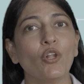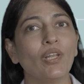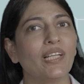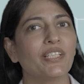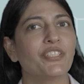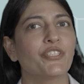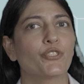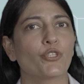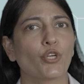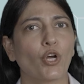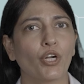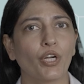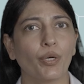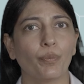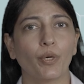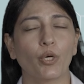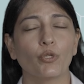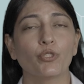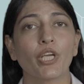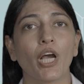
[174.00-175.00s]
let's talk
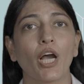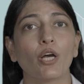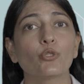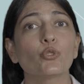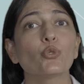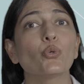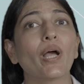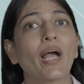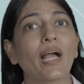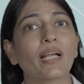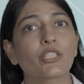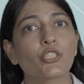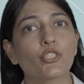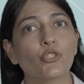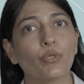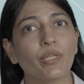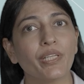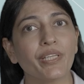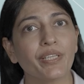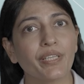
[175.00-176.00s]
about how to
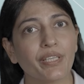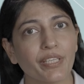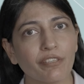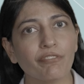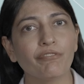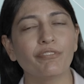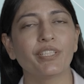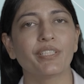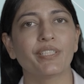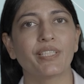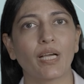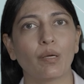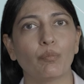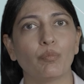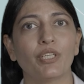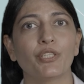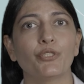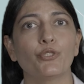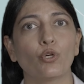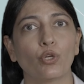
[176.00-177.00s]
actually give the
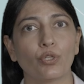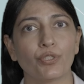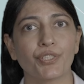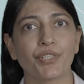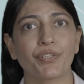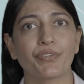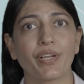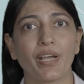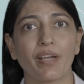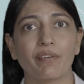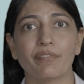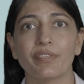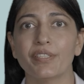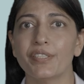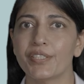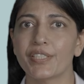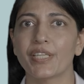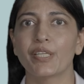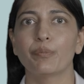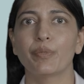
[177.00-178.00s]
tablet dolutegravir
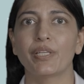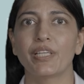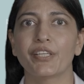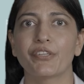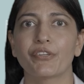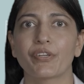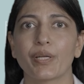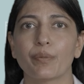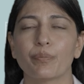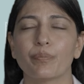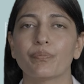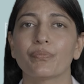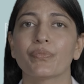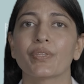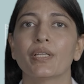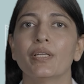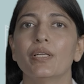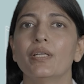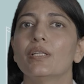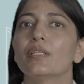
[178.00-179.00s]
10 mg.
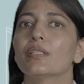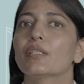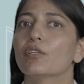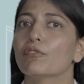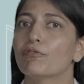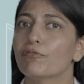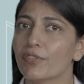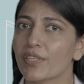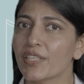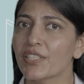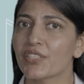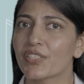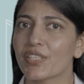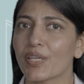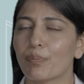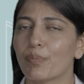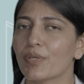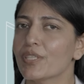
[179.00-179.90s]
The first step